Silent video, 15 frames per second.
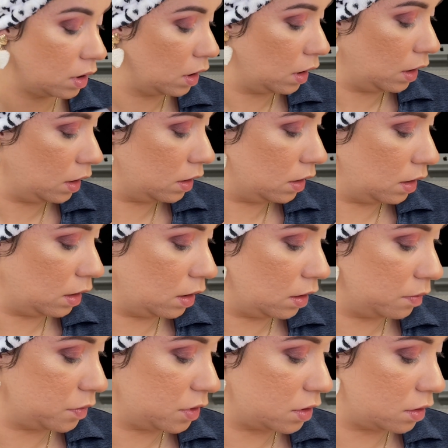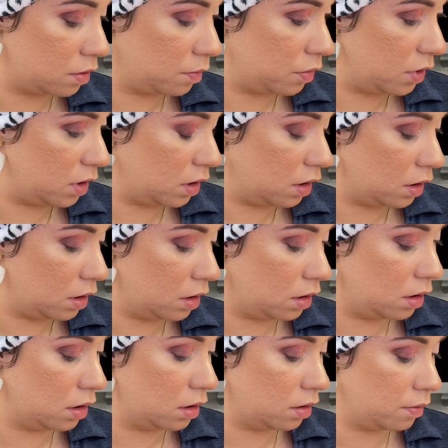And then I'm just gonna bring a
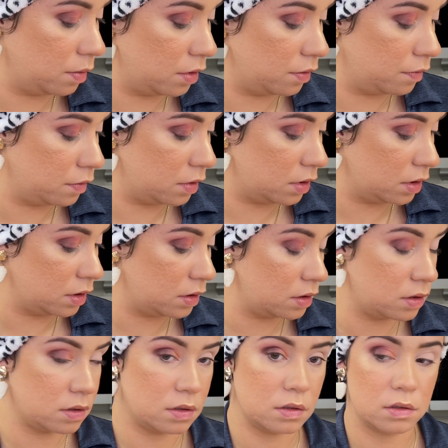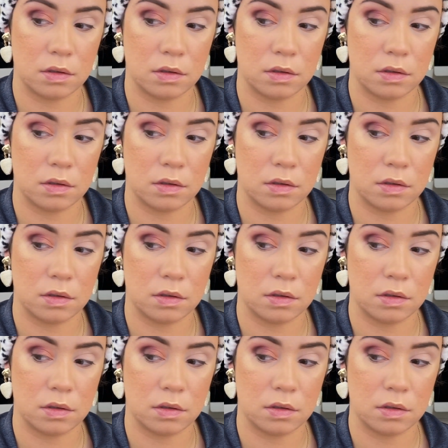little bit of this.